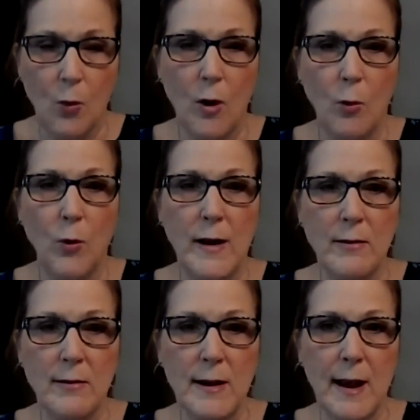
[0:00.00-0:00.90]
What we
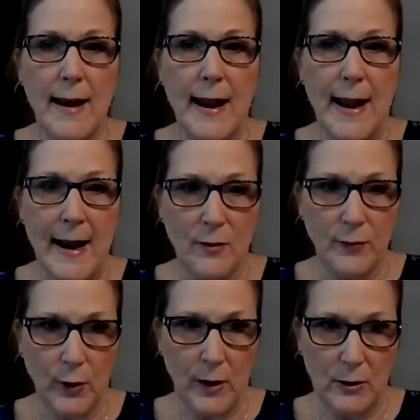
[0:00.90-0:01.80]
see on
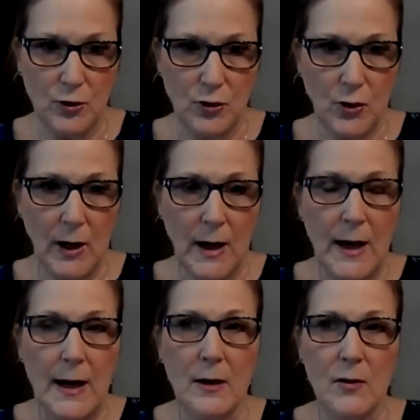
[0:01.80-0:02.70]
average
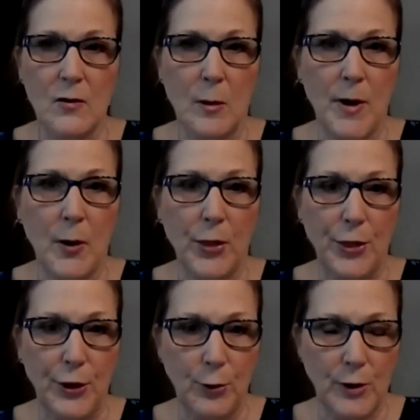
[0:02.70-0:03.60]
is
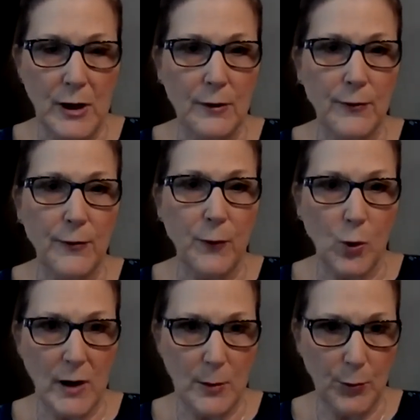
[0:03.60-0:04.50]
about 30 to
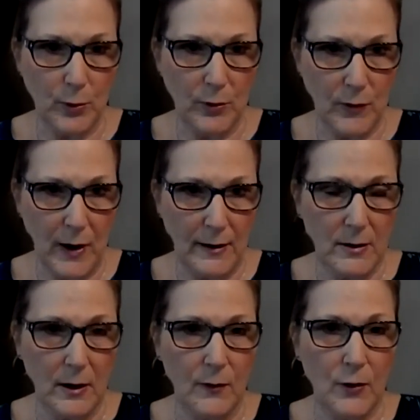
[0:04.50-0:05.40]
40%
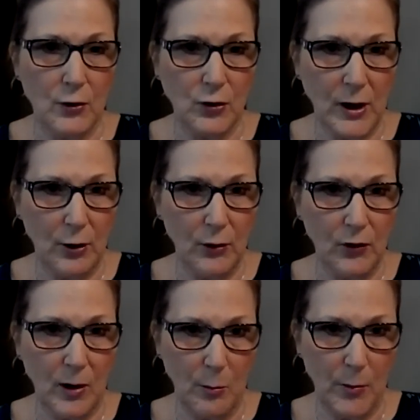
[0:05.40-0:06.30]
of the
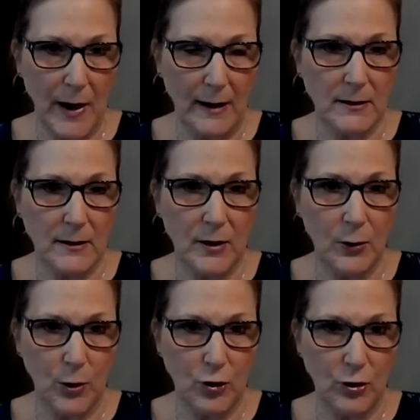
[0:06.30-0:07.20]
shares come back to the
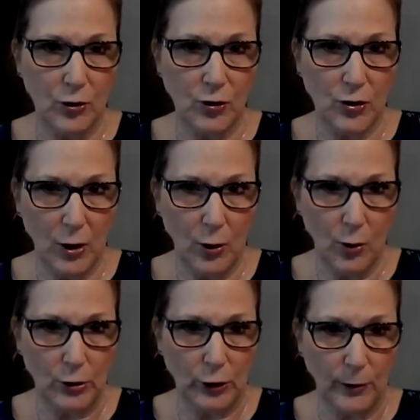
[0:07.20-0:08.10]
original
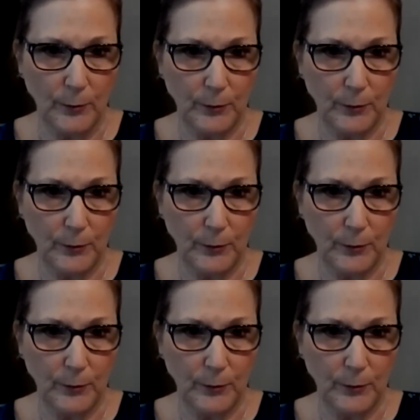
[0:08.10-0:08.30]
shareholder.